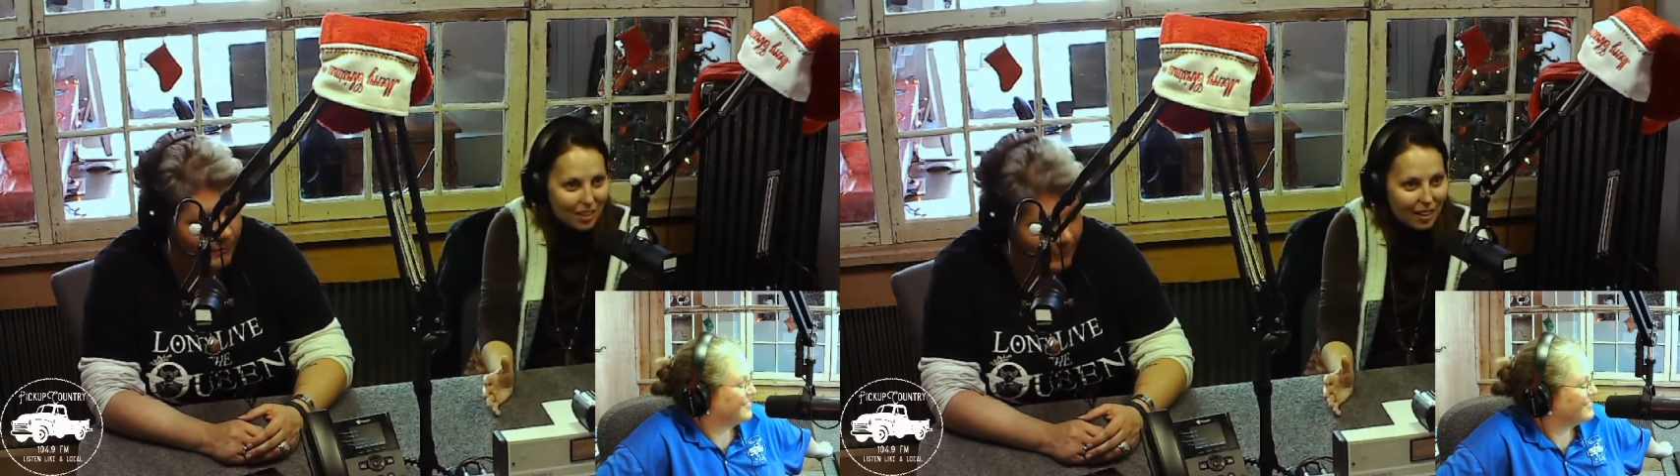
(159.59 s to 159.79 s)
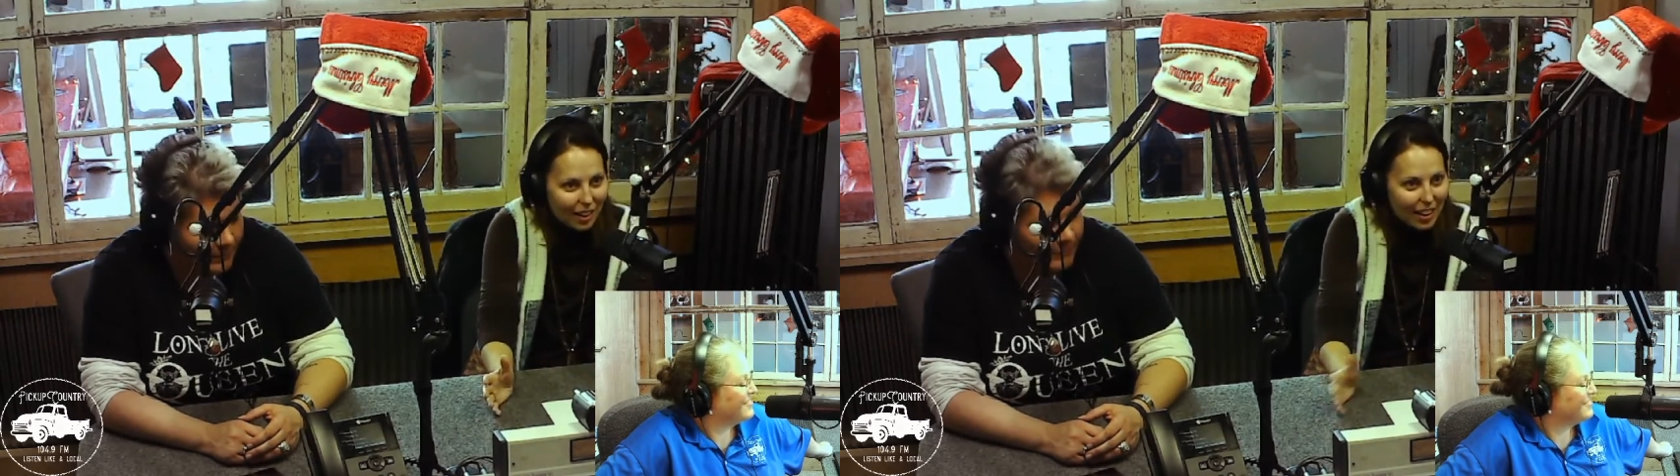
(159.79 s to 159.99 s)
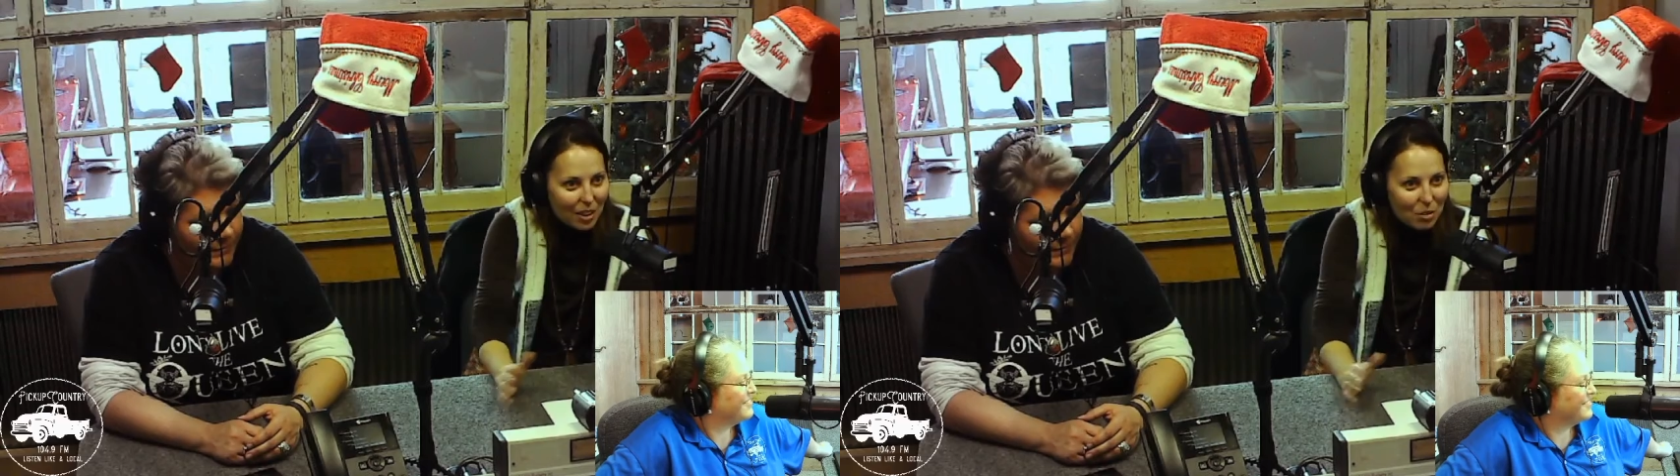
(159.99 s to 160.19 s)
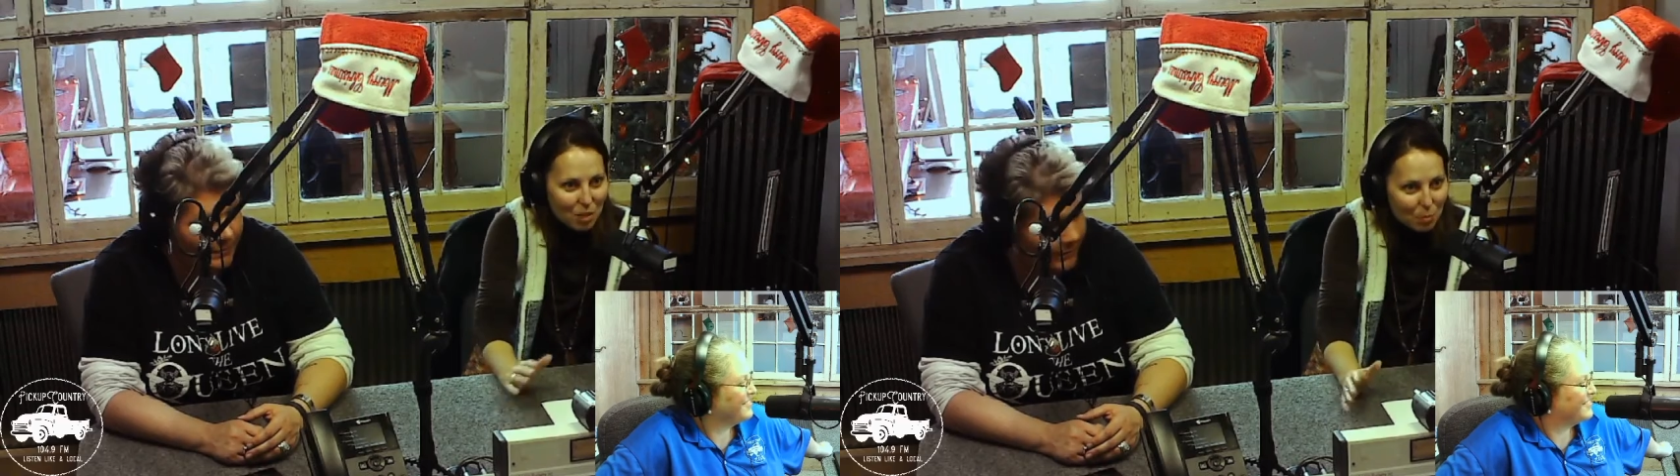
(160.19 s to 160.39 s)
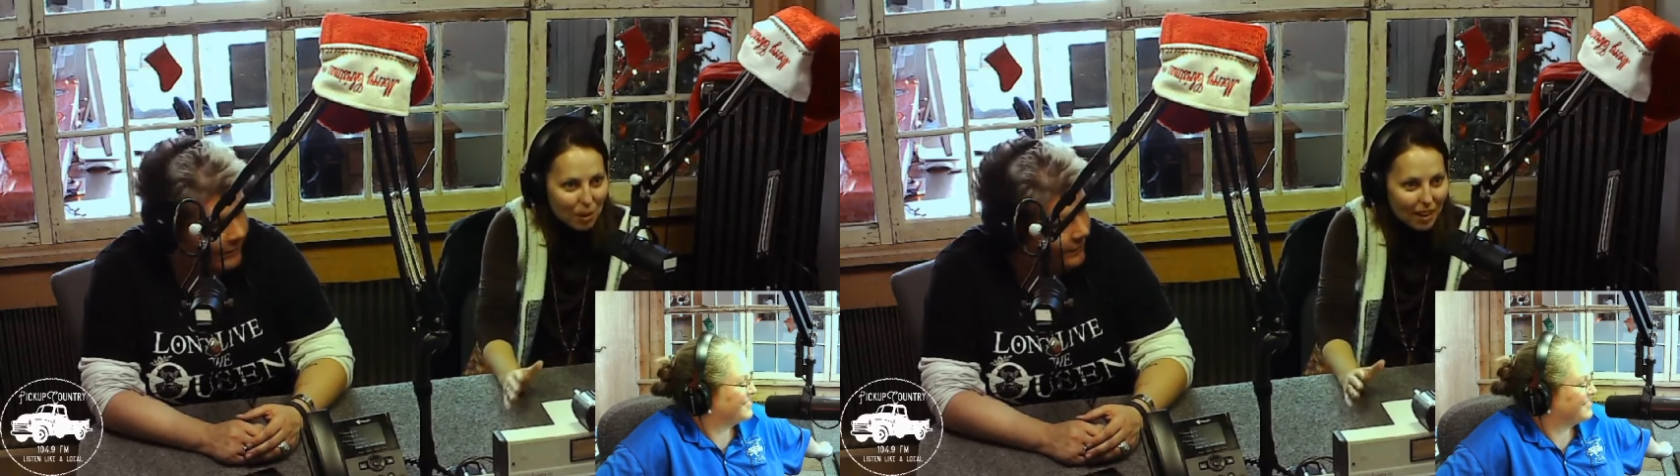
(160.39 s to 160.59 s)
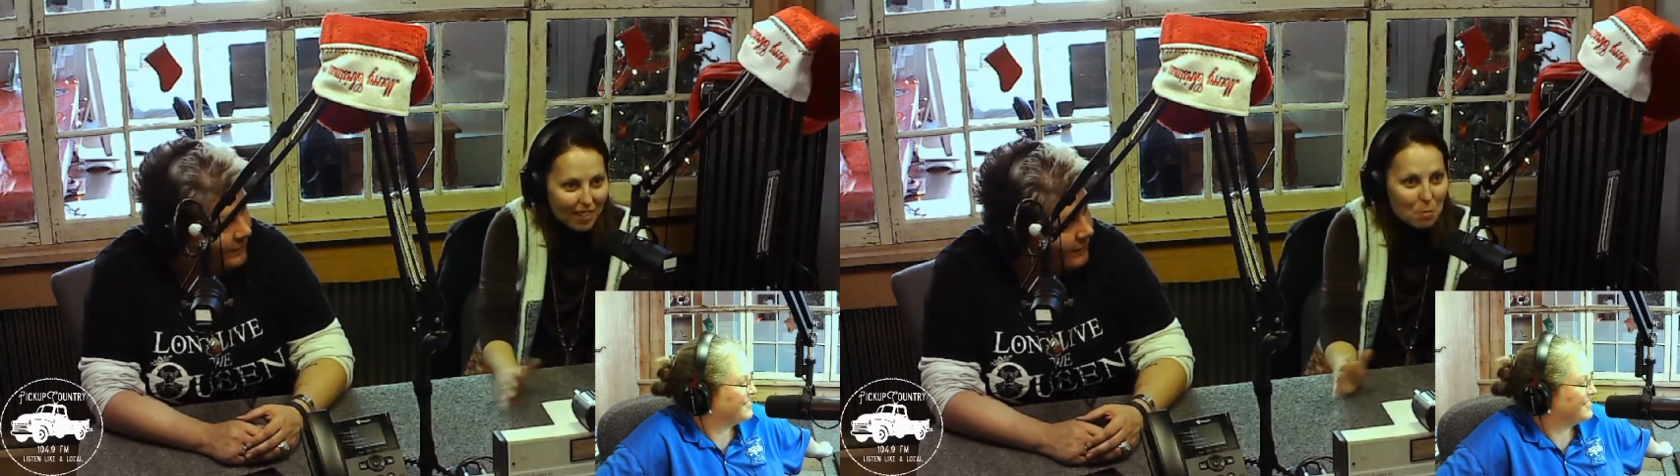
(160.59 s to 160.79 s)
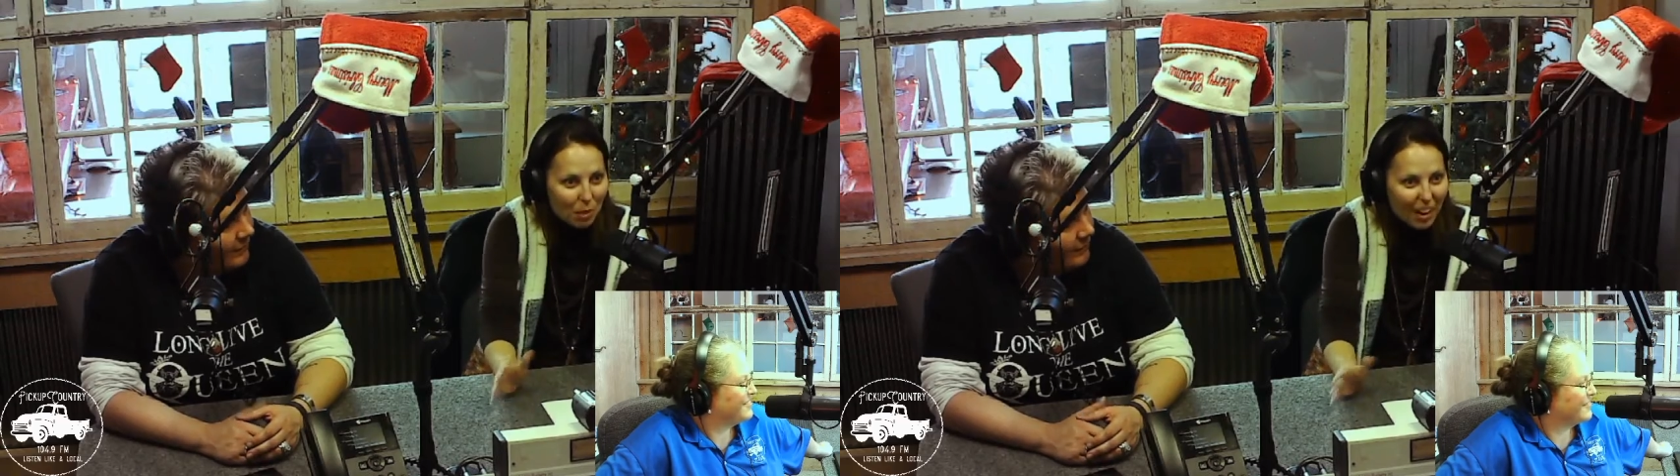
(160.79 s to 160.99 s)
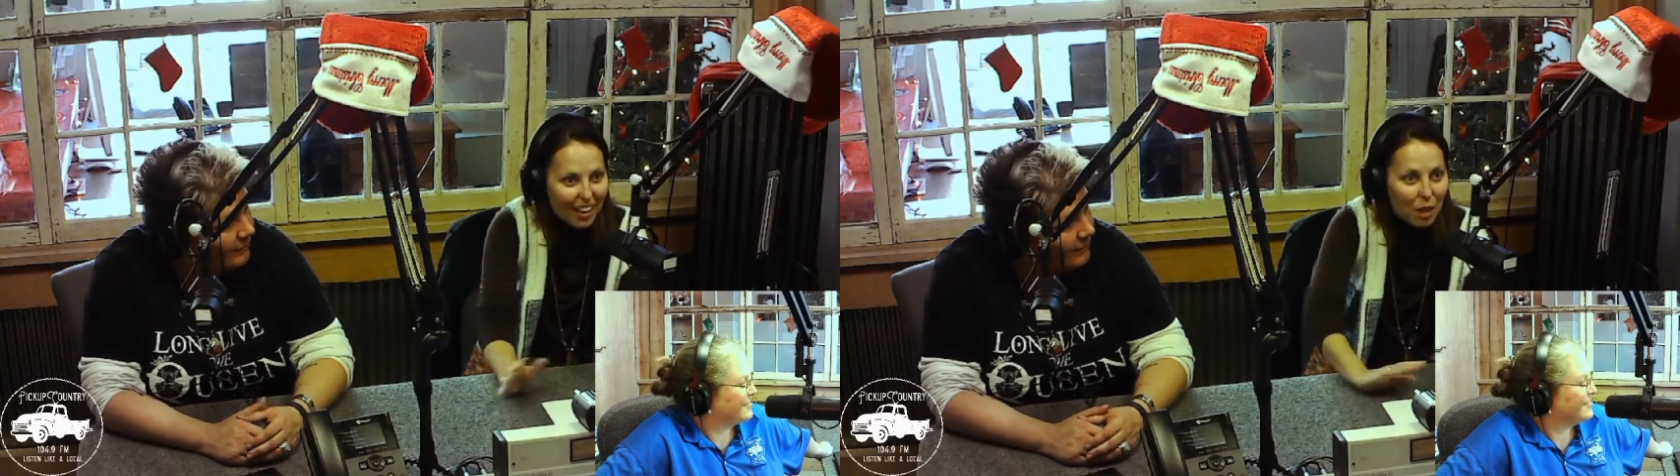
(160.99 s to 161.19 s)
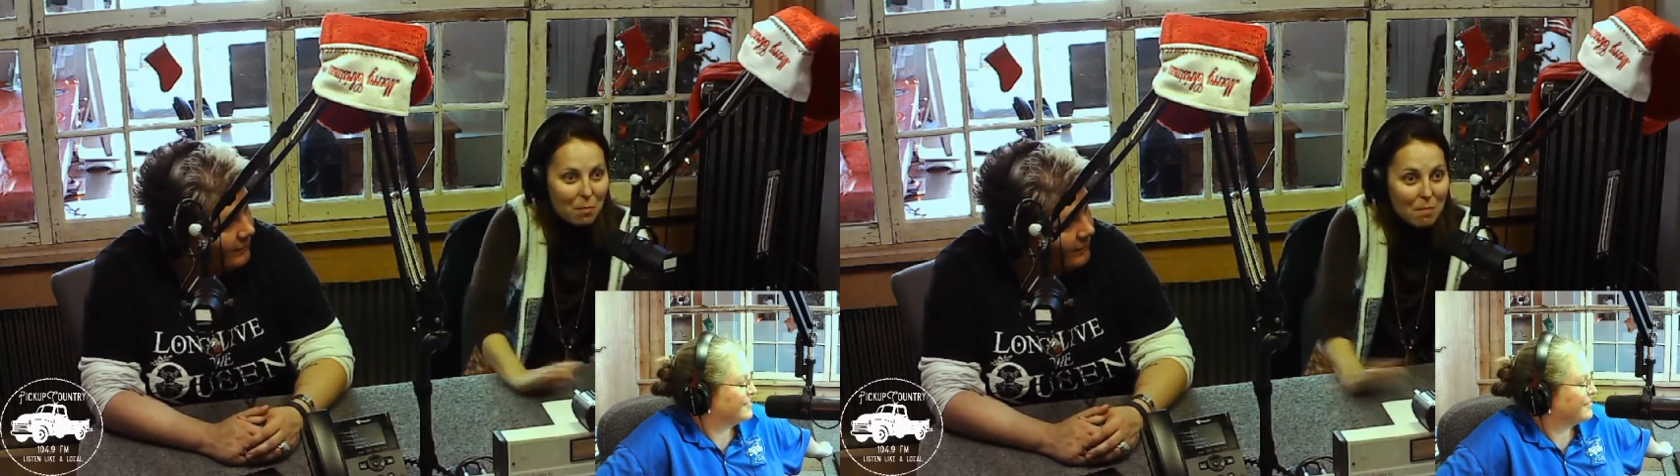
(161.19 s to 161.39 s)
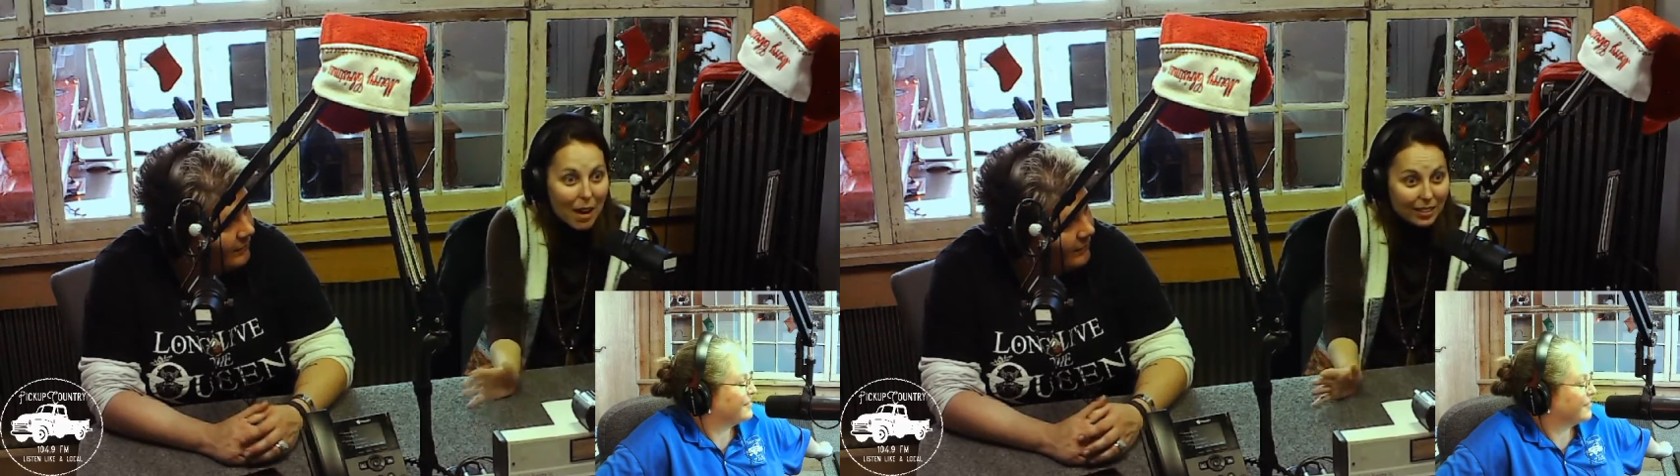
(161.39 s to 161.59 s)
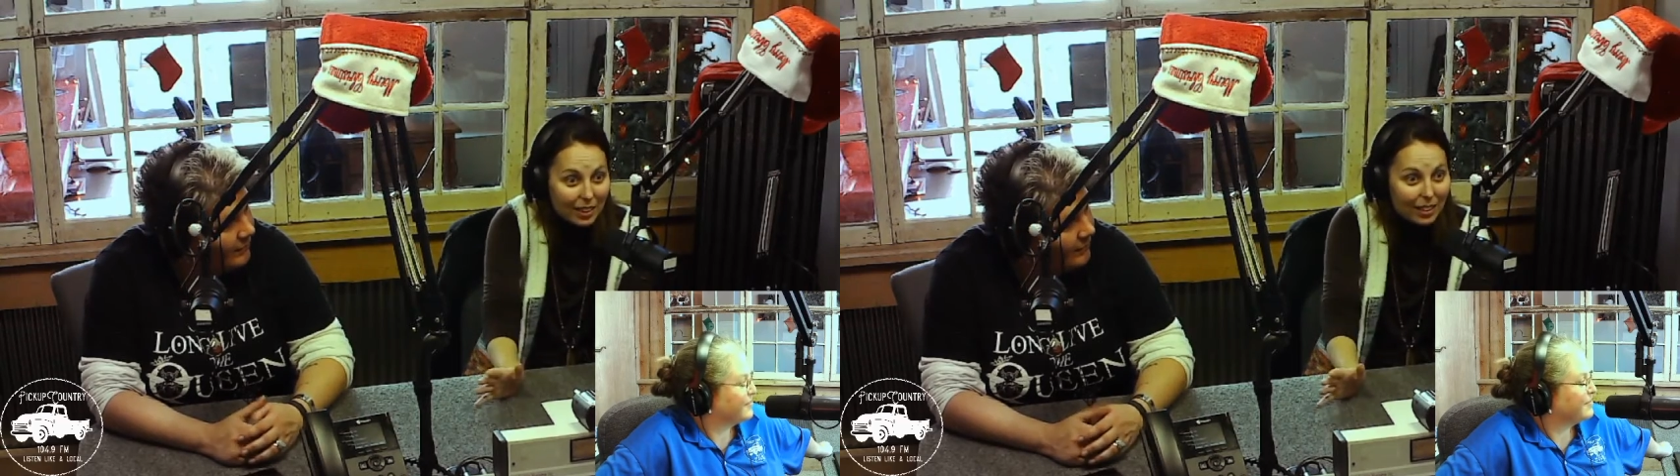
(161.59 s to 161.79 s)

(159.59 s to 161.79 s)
And they don't just play, they play amazing,